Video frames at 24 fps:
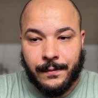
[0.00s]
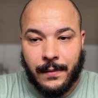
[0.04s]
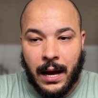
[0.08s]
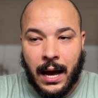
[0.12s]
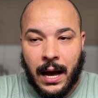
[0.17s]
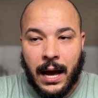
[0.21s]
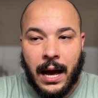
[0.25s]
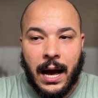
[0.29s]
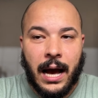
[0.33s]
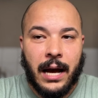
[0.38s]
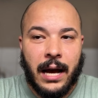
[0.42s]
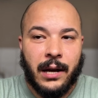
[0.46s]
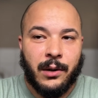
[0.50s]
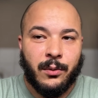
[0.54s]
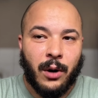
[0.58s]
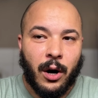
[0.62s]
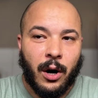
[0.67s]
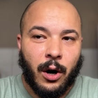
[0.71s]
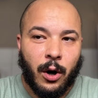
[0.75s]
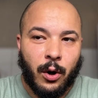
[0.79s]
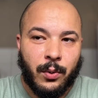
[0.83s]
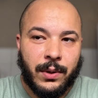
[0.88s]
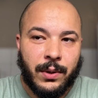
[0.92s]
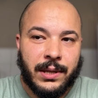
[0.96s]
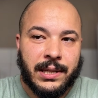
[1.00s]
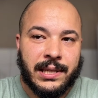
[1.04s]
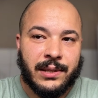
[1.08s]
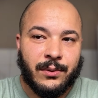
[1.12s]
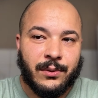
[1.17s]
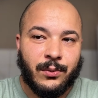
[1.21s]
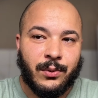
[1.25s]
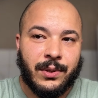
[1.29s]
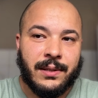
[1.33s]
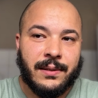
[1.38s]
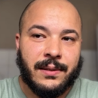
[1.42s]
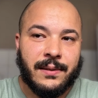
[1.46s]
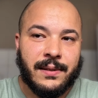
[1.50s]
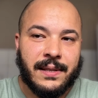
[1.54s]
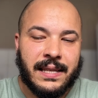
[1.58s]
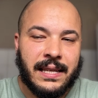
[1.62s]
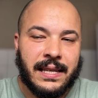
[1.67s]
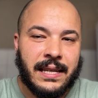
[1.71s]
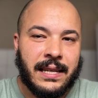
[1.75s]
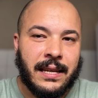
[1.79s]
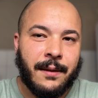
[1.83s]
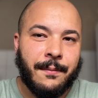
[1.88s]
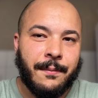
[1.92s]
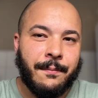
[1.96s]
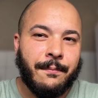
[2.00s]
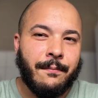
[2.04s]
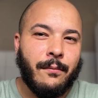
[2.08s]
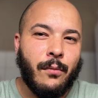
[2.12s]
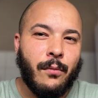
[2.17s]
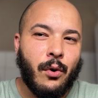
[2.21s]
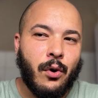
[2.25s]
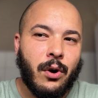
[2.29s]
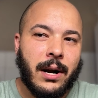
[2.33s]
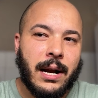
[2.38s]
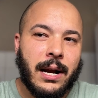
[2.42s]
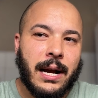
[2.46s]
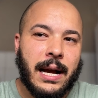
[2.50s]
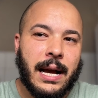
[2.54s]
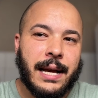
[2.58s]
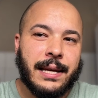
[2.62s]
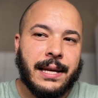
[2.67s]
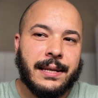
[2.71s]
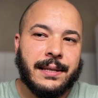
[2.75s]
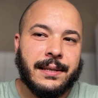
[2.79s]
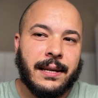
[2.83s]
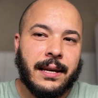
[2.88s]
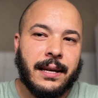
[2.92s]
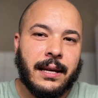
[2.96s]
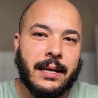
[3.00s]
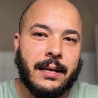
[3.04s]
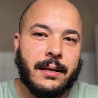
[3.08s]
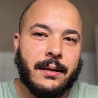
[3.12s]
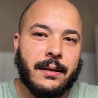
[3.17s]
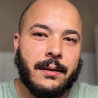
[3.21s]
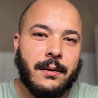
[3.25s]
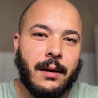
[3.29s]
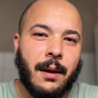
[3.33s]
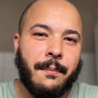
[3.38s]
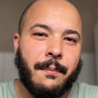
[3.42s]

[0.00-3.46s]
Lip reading: I always would seen him more as like